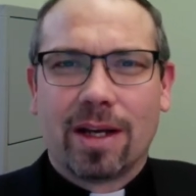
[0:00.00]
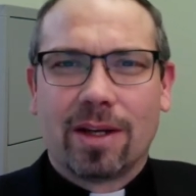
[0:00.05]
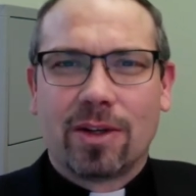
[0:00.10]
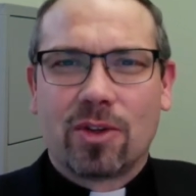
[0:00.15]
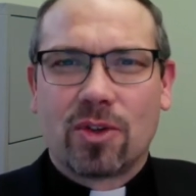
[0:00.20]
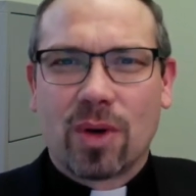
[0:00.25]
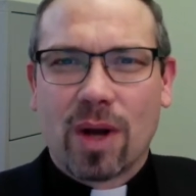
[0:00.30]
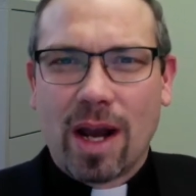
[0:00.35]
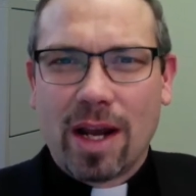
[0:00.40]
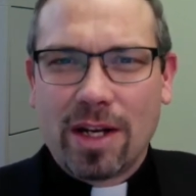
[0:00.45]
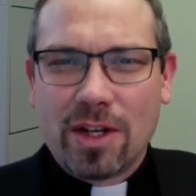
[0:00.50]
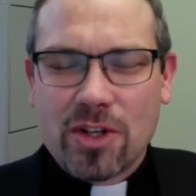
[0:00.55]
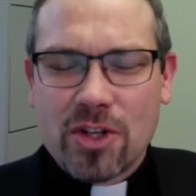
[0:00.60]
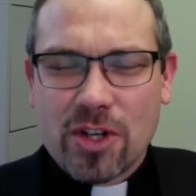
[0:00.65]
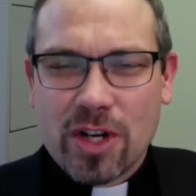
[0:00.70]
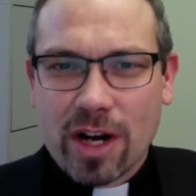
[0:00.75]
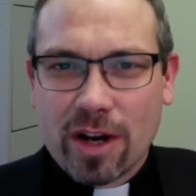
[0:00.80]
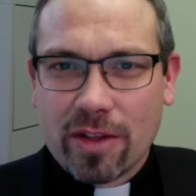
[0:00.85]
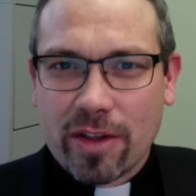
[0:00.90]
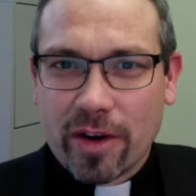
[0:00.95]
Try to
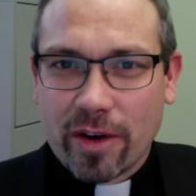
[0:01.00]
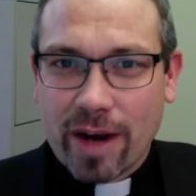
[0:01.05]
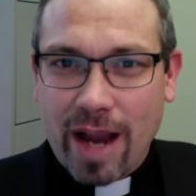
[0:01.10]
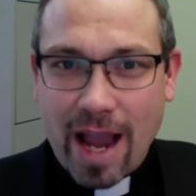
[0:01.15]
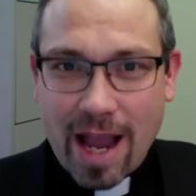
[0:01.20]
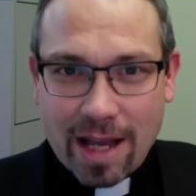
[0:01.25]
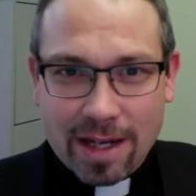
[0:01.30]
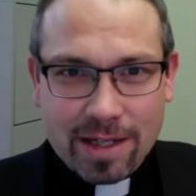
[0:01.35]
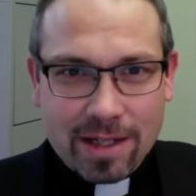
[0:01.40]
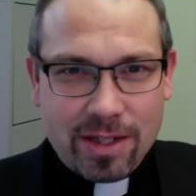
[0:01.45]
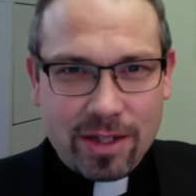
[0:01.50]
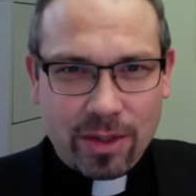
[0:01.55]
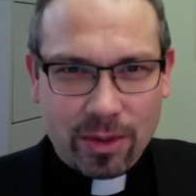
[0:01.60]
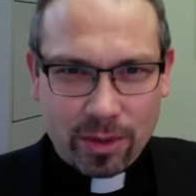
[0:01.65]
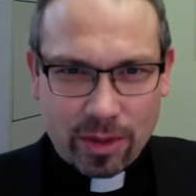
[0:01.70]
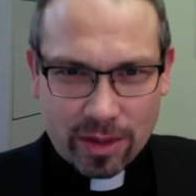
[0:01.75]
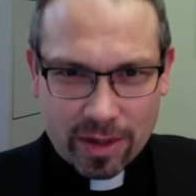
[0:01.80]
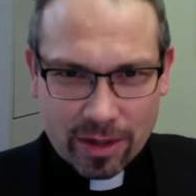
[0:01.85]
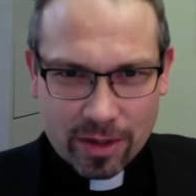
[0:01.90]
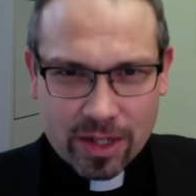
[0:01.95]
share their
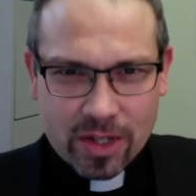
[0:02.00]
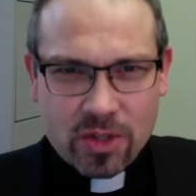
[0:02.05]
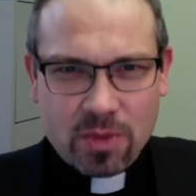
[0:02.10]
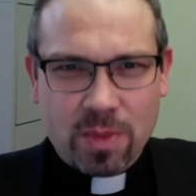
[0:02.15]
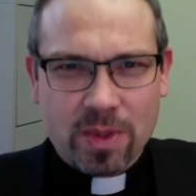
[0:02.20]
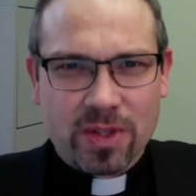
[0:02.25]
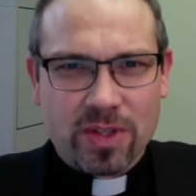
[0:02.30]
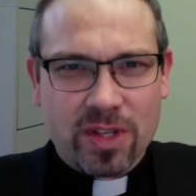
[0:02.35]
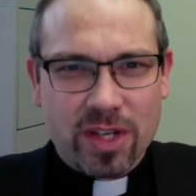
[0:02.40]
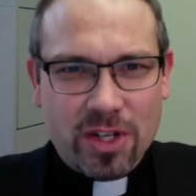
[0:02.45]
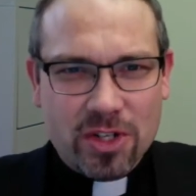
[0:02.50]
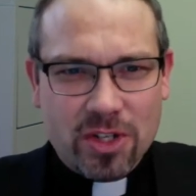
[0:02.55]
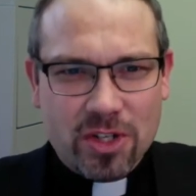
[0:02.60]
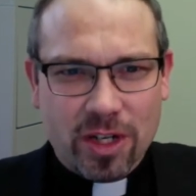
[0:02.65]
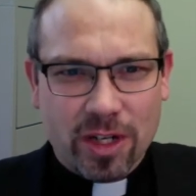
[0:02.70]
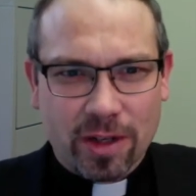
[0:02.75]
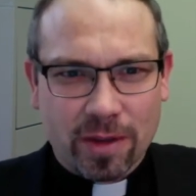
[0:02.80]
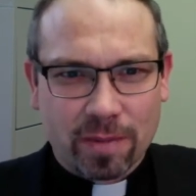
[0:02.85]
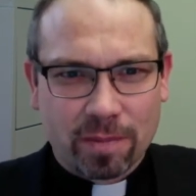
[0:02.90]
attitude, their disposition.